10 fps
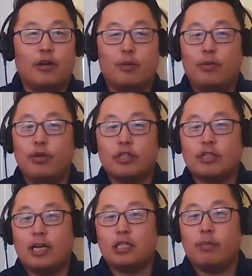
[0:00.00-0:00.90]
computer
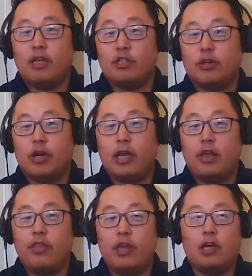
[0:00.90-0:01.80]
science major. And
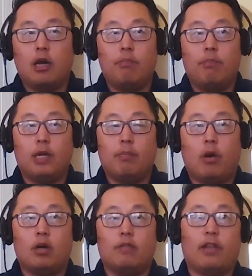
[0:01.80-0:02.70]
I think a big
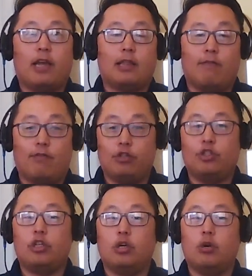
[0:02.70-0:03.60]
part of like that
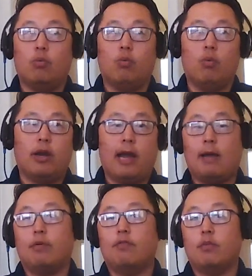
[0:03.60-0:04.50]
first year, what
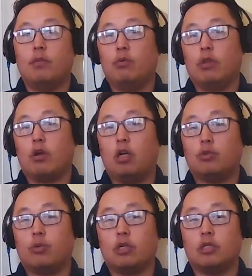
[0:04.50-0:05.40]
happened for me with
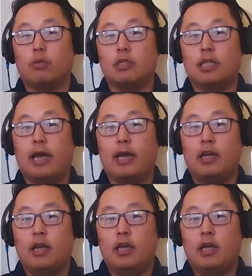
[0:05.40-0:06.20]
CollegeWorks was that